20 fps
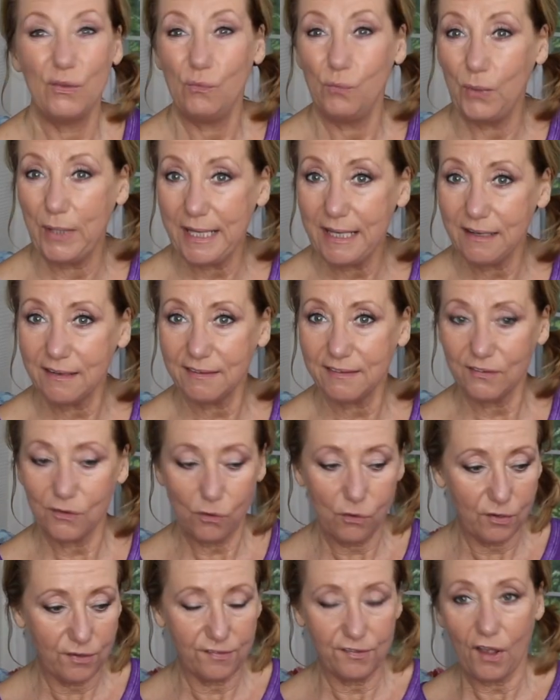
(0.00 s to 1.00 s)
weeks
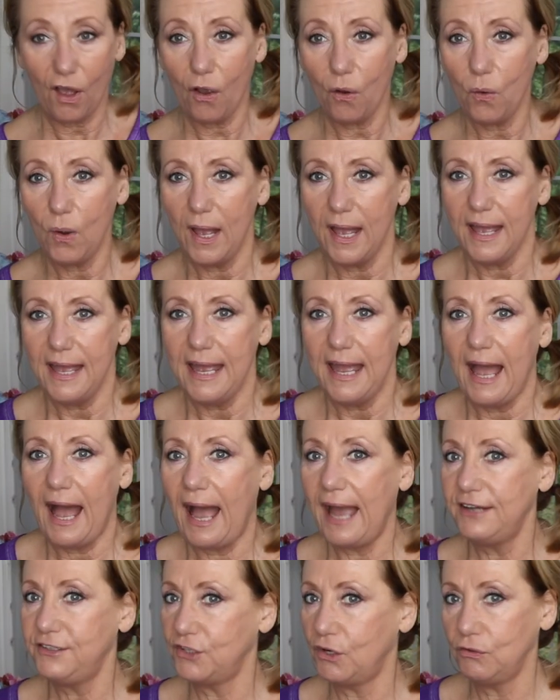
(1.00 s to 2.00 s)
or so,
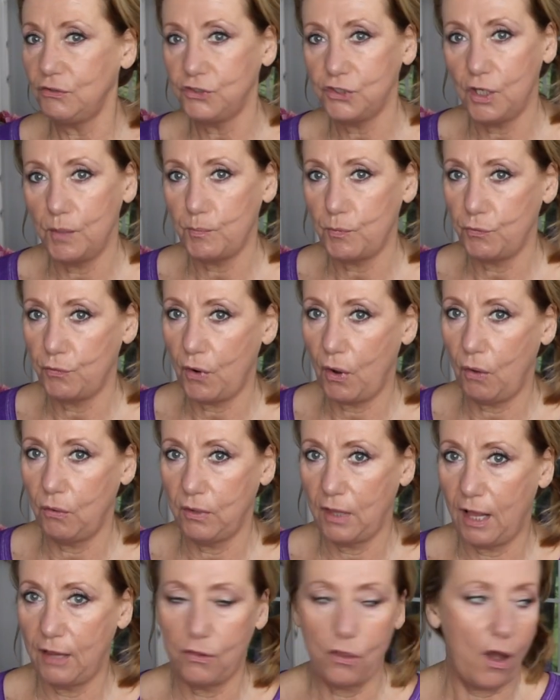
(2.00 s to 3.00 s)
I don't derma
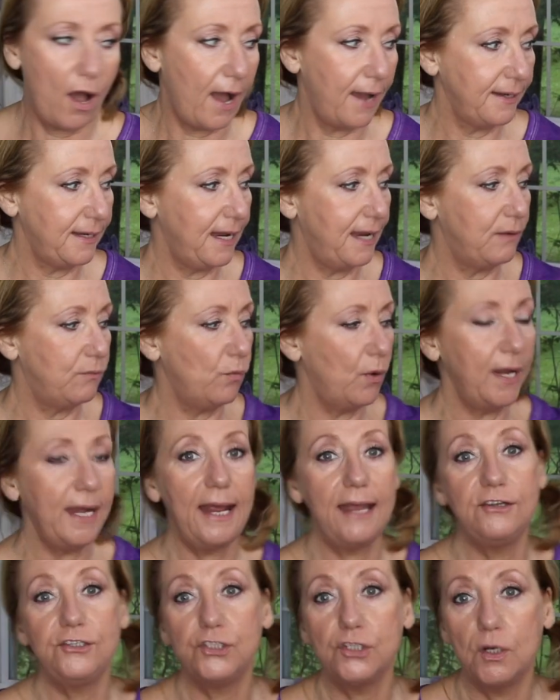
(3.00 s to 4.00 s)
roll a lot. And when
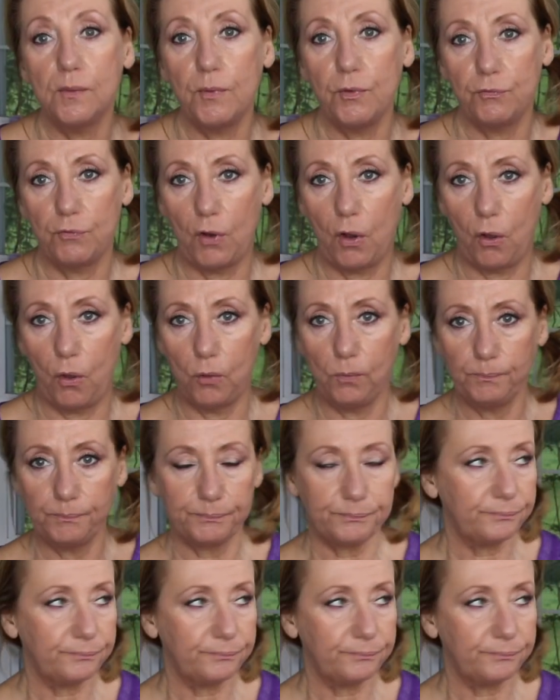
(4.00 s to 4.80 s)
I derma roll,